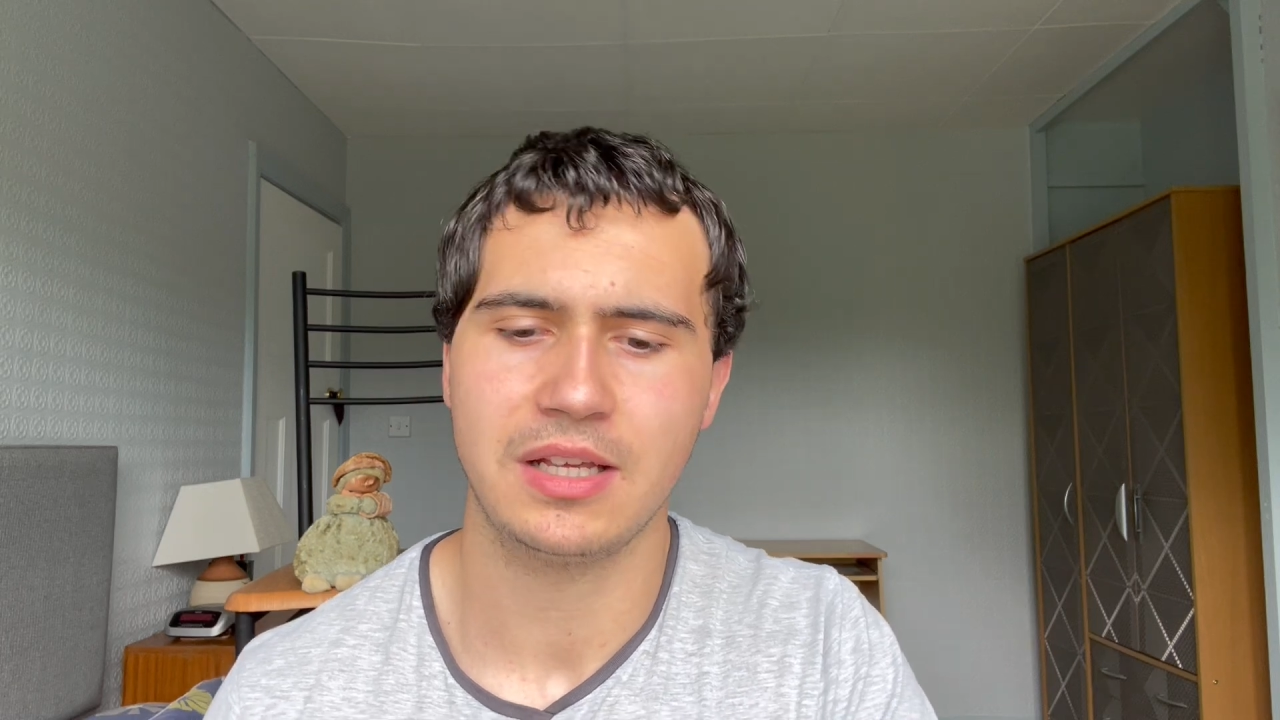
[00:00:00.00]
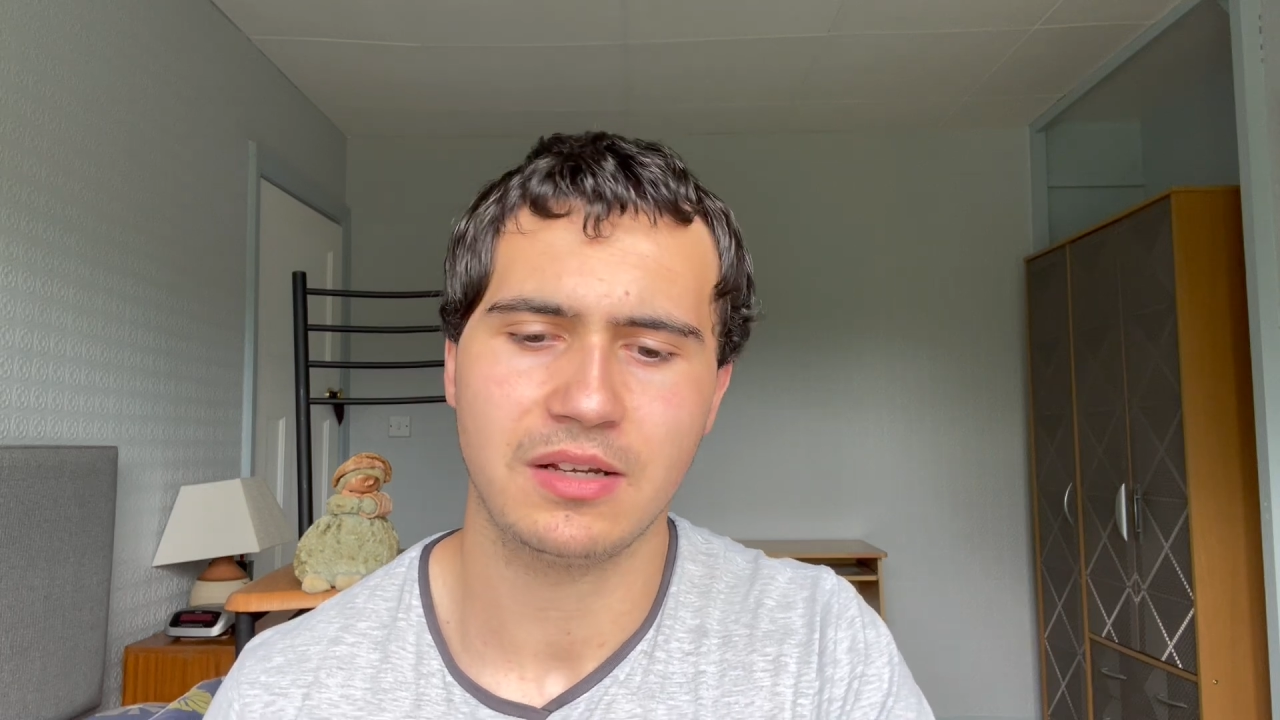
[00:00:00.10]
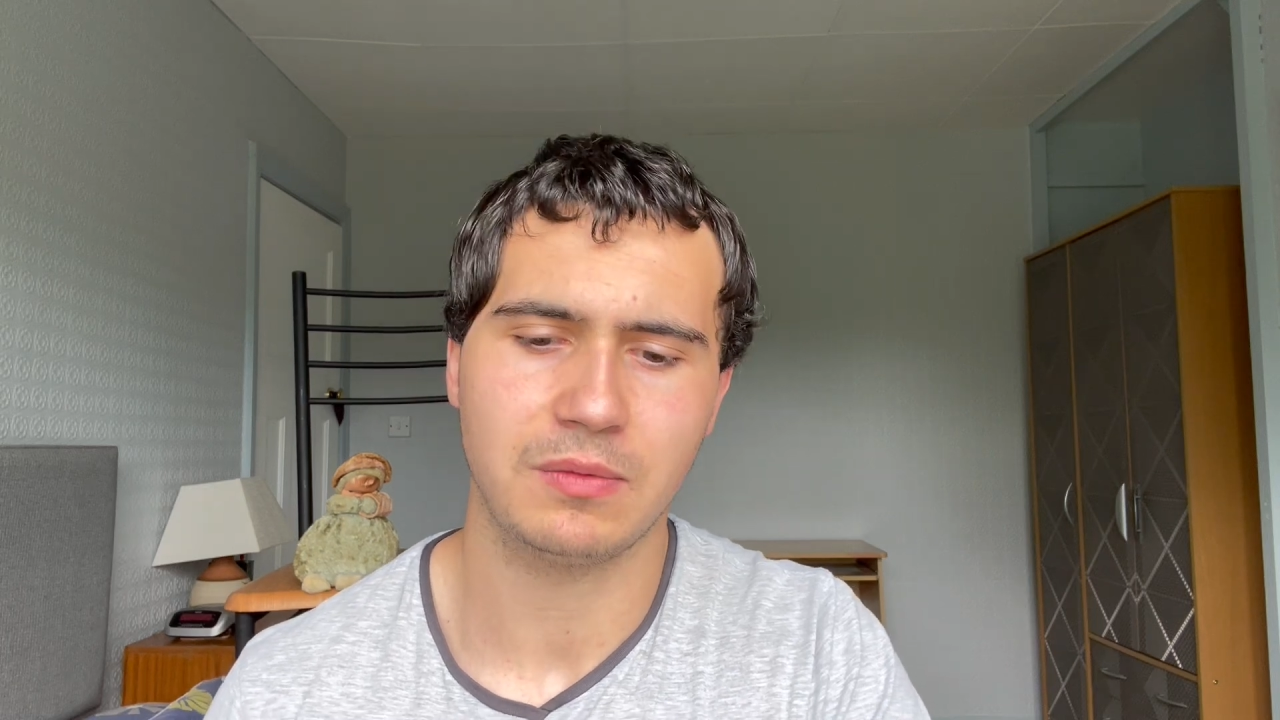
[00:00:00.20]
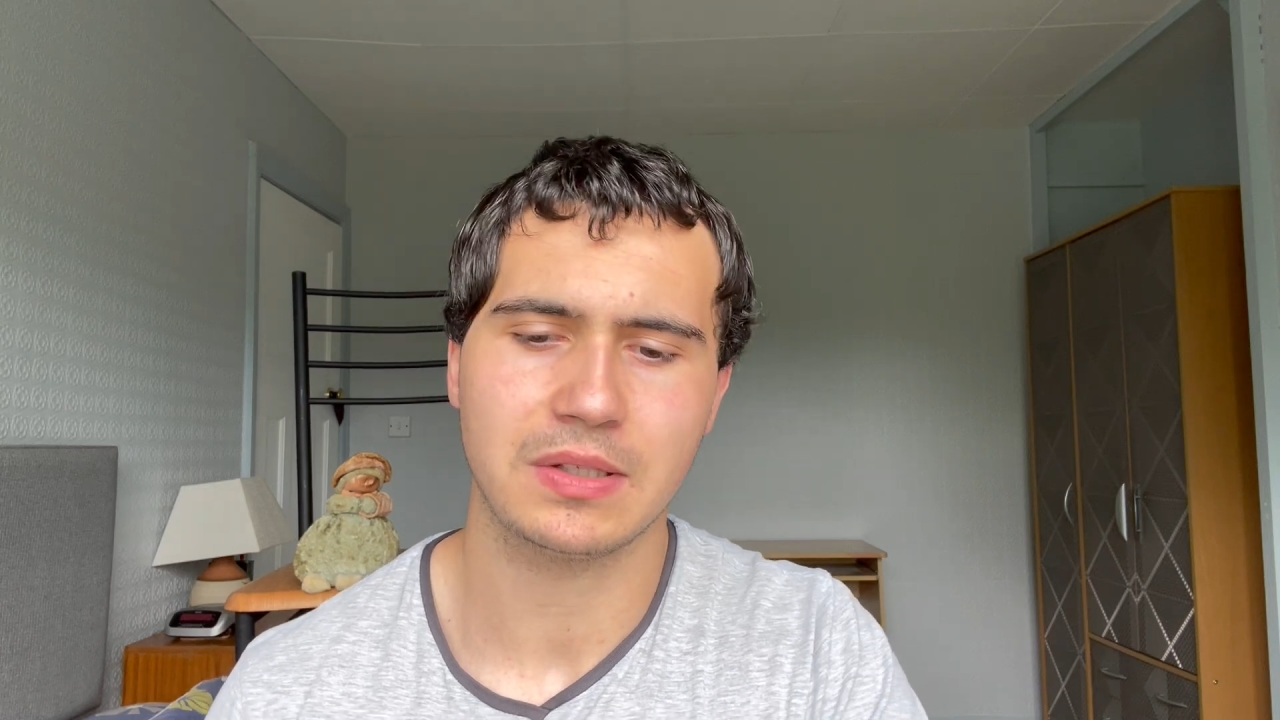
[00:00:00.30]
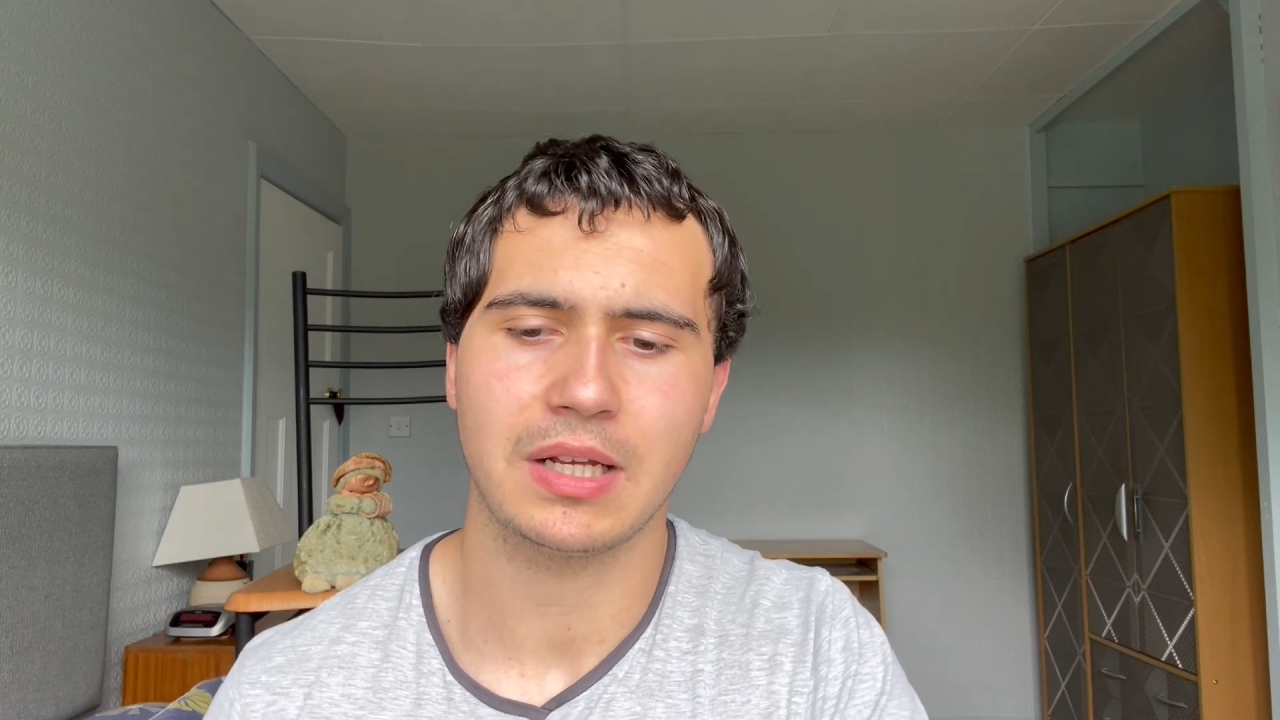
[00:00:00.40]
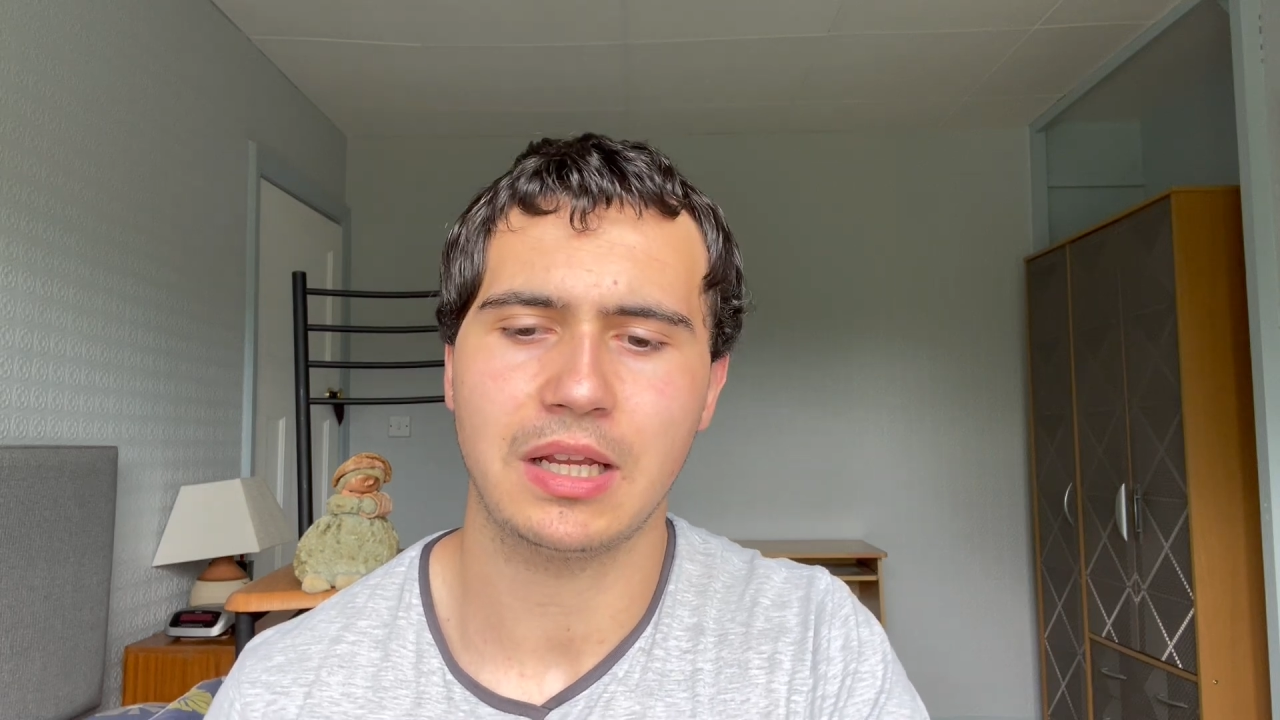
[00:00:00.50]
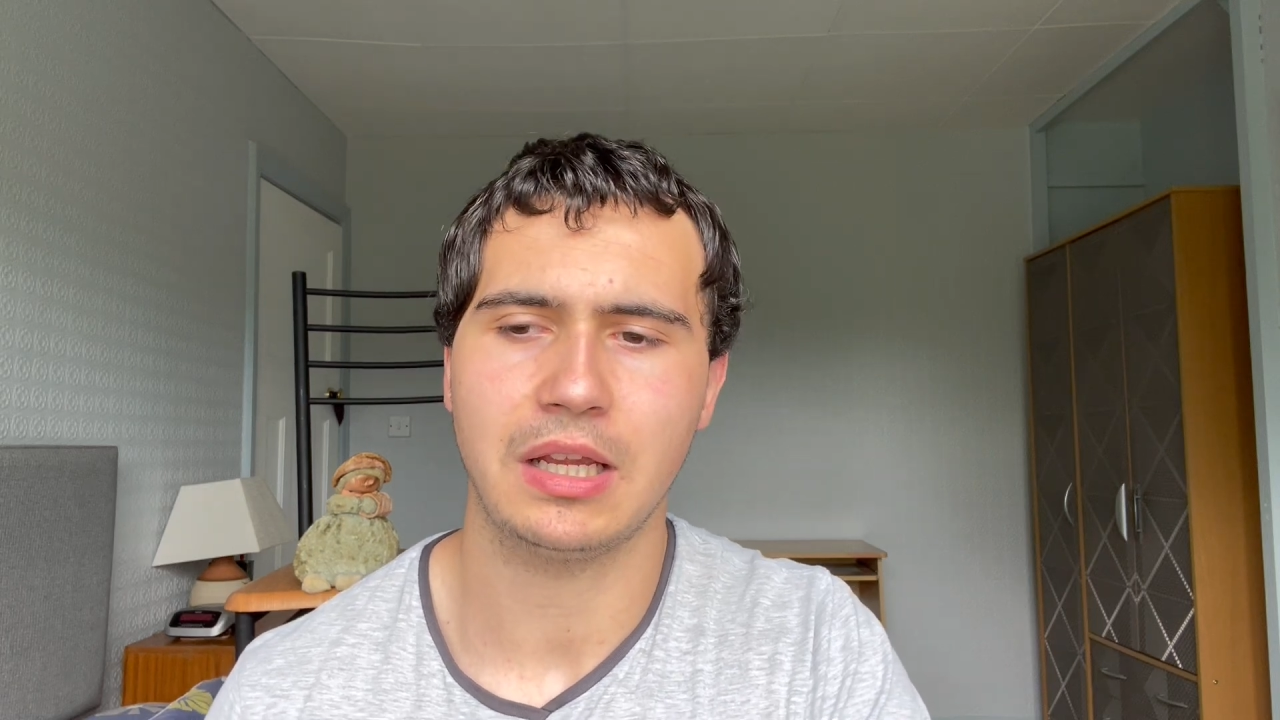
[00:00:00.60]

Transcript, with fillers: We're tying